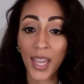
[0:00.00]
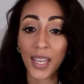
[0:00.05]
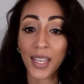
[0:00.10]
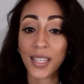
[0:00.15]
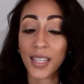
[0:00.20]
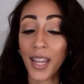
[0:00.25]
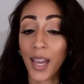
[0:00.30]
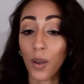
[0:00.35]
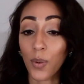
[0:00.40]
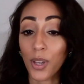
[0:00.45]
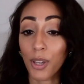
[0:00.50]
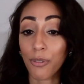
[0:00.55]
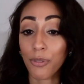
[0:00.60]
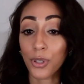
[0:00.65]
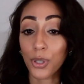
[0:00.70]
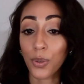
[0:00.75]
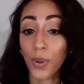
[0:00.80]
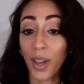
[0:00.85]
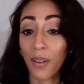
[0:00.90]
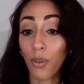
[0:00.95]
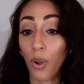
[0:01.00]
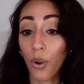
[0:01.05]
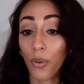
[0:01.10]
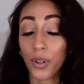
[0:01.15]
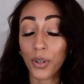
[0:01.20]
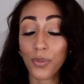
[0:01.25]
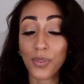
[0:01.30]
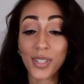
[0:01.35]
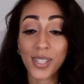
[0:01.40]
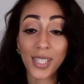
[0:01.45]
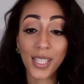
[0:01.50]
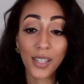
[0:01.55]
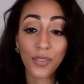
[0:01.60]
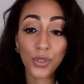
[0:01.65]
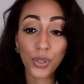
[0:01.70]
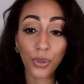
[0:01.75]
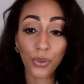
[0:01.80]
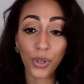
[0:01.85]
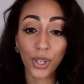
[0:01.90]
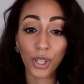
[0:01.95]
Now, if you have already received
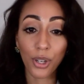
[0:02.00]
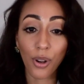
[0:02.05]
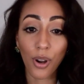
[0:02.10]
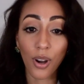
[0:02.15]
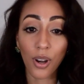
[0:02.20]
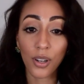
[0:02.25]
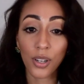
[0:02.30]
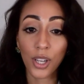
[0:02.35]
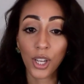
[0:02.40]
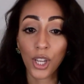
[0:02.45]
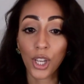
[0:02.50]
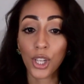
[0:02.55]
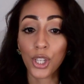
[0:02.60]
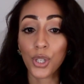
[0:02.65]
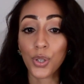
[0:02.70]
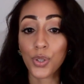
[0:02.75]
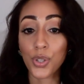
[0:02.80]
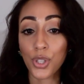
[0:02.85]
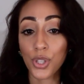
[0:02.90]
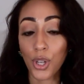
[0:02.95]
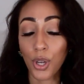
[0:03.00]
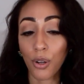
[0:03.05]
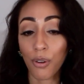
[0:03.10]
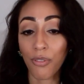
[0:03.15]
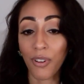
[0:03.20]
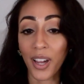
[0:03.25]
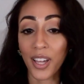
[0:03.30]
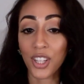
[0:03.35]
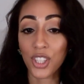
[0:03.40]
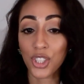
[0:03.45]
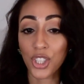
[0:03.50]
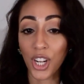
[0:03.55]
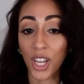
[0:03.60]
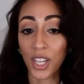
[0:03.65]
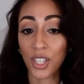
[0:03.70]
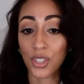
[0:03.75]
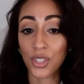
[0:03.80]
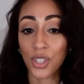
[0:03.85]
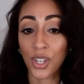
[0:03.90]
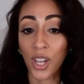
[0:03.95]
your green card, you should notify the
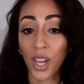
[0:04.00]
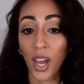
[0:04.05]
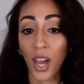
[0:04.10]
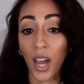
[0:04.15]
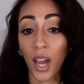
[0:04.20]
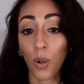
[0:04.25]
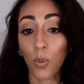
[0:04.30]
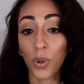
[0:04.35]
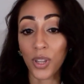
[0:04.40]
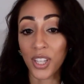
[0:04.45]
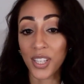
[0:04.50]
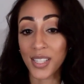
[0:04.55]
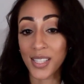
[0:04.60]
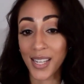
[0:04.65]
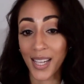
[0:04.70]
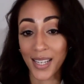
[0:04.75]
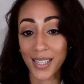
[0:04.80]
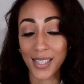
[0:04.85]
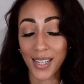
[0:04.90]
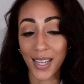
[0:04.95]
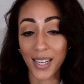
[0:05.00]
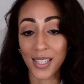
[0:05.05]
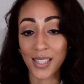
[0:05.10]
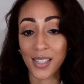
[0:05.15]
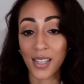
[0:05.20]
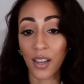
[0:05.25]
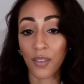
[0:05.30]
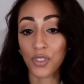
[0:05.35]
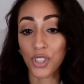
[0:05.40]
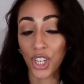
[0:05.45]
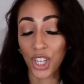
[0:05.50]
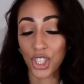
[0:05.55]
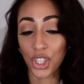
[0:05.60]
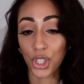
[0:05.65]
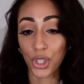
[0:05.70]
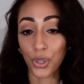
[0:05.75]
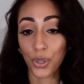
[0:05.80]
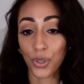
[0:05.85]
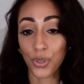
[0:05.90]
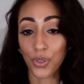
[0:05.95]
change within 10 days of changing
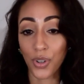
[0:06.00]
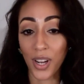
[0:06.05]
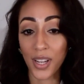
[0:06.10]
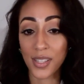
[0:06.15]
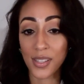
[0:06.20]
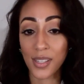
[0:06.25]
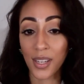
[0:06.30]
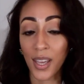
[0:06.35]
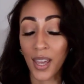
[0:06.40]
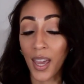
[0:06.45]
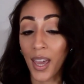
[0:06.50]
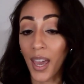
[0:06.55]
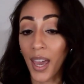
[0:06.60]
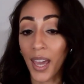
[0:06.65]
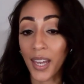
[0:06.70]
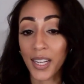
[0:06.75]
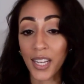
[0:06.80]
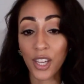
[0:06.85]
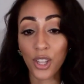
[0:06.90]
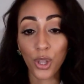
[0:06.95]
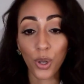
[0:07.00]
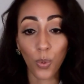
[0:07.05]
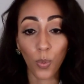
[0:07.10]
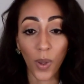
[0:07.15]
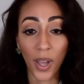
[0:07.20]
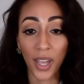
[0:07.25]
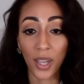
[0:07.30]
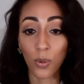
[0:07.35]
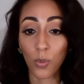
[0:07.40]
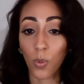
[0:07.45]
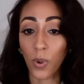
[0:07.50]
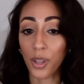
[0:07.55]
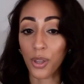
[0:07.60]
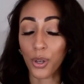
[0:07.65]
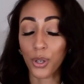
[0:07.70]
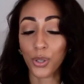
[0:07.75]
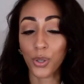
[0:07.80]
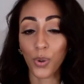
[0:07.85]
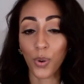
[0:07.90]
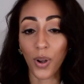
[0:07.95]
your address. And either way,
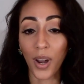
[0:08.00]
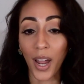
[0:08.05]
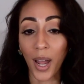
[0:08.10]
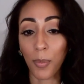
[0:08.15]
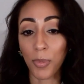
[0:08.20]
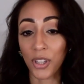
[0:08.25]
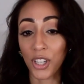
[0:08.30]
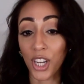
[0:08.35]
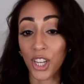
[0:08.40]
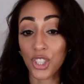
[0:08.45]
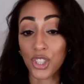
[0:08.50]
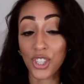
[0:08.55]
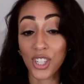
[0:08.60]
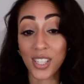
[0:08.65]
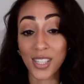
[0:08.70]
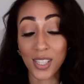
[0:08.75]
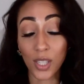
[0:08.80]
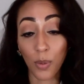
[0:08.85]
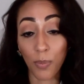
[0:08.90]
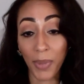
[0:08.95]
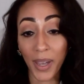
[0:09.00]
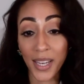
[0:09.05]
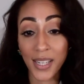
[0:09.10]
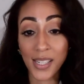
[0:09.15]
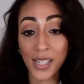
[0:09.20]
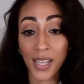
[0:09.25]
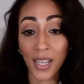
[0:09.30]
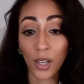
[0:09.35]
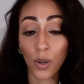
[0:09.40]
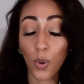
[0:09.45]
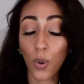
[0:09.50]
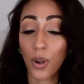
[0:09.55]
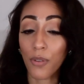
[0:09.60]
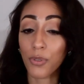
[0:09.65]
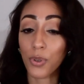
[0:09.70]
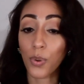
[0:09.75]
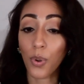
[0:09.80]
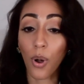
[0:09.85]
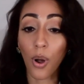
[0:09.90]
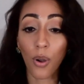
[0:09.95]
whether your application is still pending or if
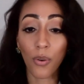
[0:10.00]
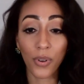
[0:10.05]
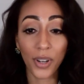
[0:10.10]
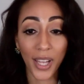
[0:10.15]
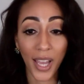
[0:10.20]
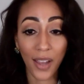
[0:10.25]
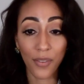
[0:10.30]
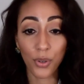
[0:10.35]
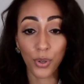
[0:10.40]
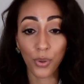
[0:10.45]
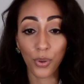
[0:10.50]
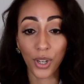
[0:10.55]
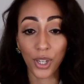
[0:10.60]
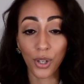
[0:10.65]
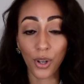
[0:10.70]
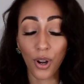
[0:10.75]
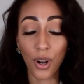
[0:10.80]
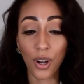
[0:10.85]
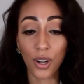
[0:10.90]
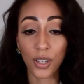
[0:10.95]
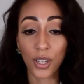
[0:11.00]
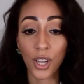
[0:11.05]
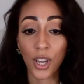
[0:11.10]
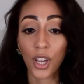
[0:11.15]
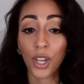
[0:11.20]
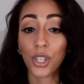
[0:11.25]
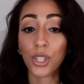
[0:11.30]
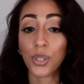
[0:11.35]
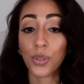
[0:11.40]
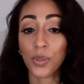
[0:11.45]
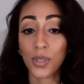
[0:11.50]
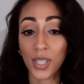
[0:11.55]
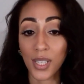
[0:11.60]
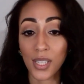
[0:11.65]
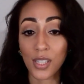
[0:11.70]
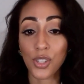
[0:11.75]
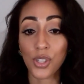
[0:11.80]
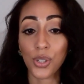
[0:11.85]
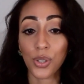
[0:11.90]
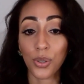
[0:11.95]
you already have your green card, you
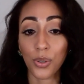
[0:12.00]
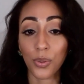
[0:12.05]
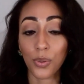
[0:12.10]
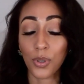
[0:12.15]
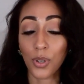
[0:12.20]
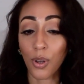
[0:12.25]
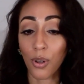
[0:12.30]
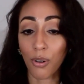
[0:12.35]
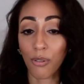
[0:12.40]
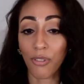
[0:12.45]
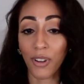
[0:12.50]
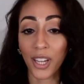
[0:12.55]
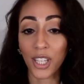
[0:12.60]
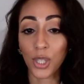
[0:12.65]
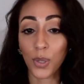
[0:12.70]
need to notify